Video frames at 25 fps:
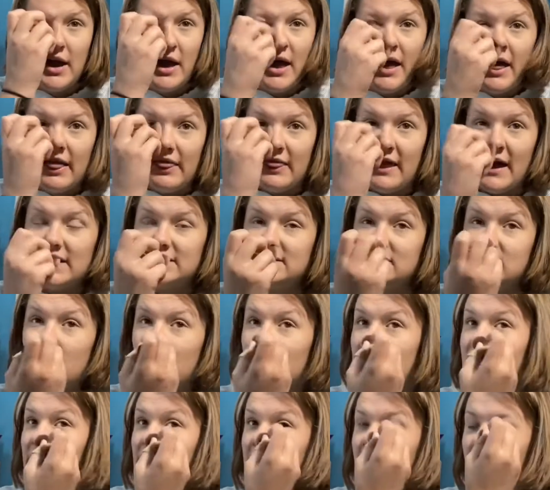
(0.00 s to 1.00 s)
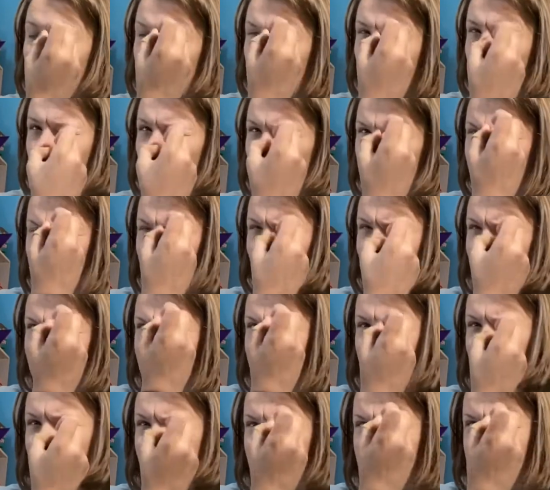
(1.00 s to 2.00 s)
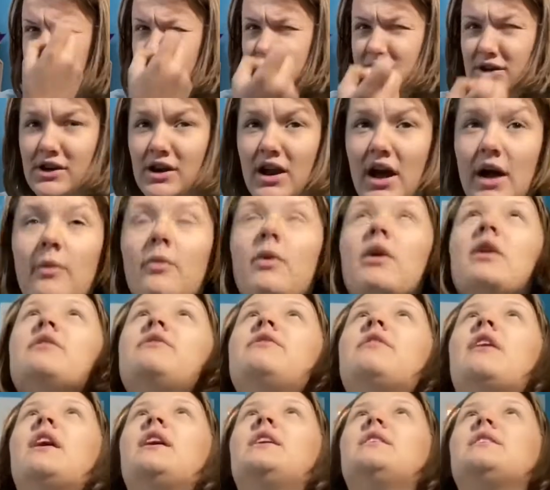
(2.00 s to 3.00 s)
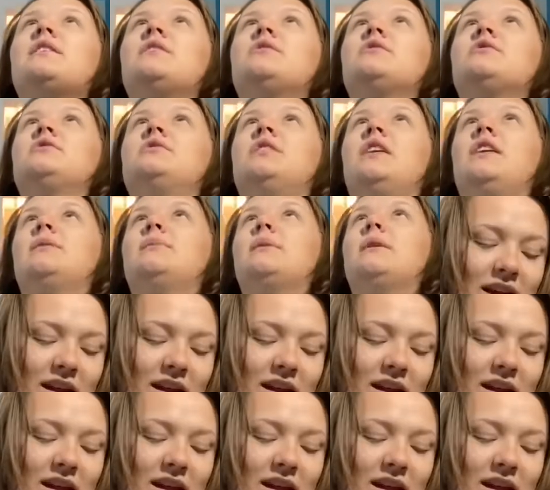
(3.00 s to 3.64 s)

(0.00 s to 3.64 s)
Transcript: That's not good. I don't want to find fear and concern. I want to find entertainment.